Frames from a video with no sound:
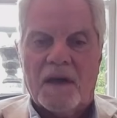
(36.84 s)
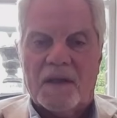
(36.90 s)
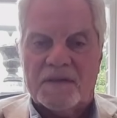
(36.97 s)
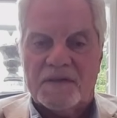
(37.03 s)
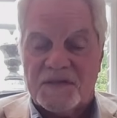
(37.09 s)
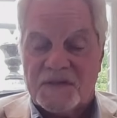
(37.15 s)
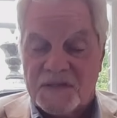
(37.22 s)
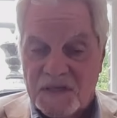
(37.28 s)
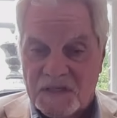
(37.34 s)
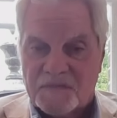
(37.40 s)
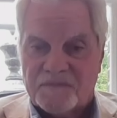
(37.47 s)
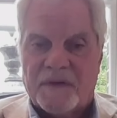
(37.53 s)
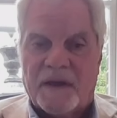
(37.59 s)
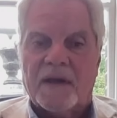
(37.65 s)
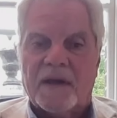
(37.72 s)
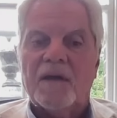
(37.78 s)
this
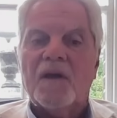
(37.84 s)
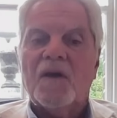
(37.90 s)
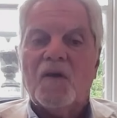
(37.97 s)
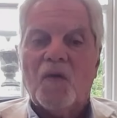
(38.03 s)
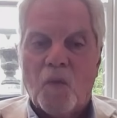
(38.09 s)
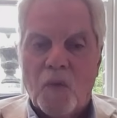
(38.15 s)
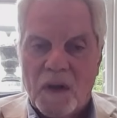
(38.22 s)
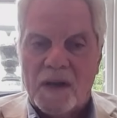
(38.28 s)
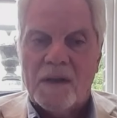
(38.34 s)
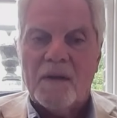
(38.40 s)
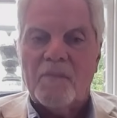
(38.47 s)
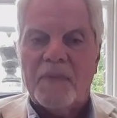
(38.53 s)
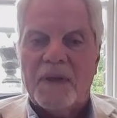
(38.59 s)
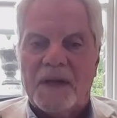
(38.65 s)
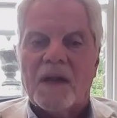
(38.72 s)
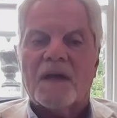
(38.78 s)
ceasefire,
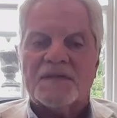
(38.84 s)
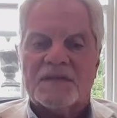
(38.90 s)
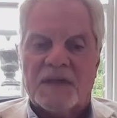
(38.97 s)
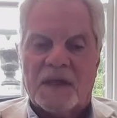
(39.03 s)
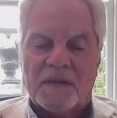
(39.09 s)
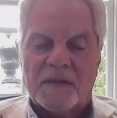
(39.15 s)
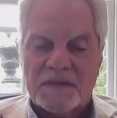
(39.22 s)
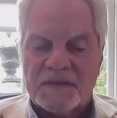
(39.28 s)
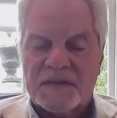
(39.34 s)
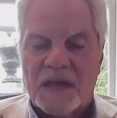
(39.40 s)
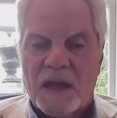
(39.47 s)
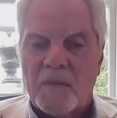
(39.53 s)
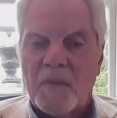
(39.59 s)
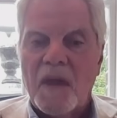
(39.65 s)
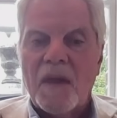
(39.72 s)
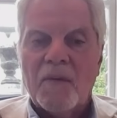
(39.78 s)
will be lasting this
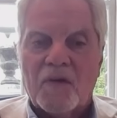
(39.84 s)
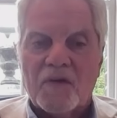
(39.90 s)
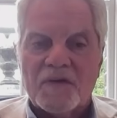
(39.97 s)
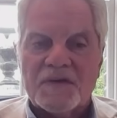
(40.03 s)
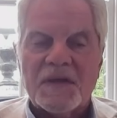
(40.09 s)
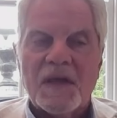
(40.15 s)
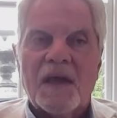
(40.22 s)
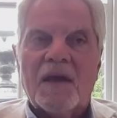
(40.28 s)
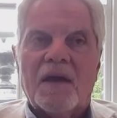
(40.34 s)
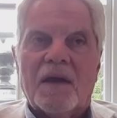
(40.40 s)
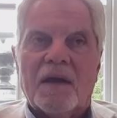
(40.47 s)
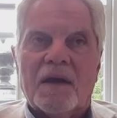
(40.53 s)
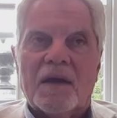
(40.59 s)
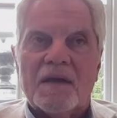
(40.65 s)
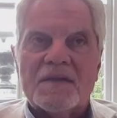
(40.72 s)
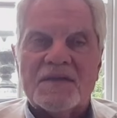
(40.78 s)
time, because
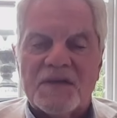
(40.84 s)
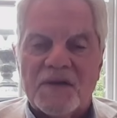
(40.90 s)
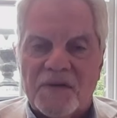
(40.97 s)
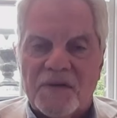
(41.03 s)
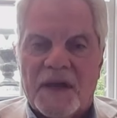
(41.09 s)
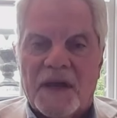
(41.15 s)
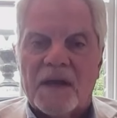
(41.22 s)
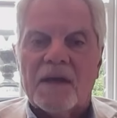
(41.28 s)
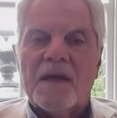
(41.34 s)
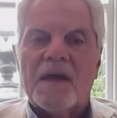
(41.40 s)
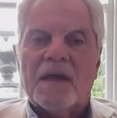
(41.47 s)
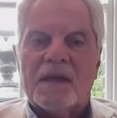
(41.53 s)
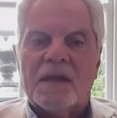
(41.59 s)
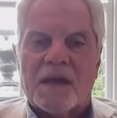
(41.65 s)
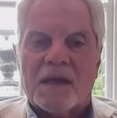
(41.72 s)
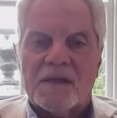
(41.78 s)
Syria
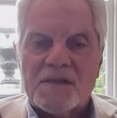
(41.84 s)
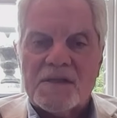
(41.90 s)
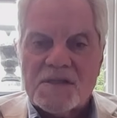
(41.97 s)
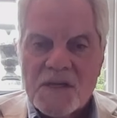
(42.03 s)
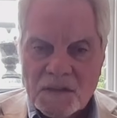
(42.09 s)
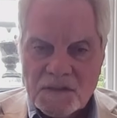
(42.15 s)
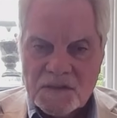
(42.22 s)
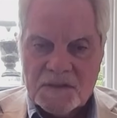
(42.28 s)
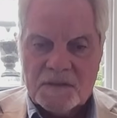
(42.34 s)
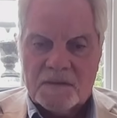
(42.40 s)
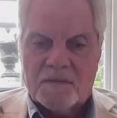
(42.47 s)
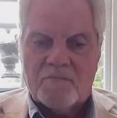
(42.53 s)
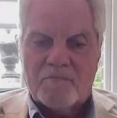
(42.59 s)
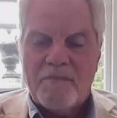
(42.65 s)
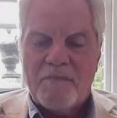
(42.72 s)
cannot